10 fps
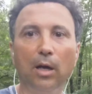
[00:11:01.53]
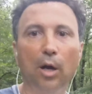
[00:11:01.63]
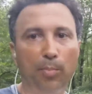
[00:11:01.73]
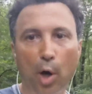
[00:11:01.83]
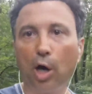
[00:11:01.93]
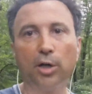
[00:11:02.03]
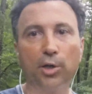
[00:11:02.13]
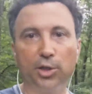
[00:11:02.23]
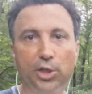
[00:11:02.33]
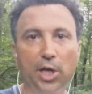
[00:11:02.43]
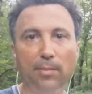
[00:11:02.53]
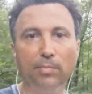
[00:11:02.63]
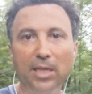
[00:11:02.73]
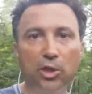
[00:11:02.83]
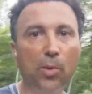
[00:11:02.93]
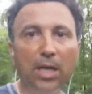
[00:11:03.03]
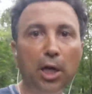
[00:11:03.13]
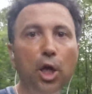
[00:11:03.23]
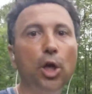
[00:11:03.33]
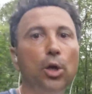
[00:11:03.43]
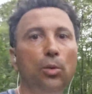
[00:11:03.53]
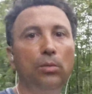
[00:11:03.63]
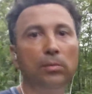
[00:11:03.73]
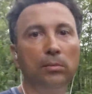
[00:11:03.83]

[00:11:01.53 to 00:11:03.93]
a partnership between you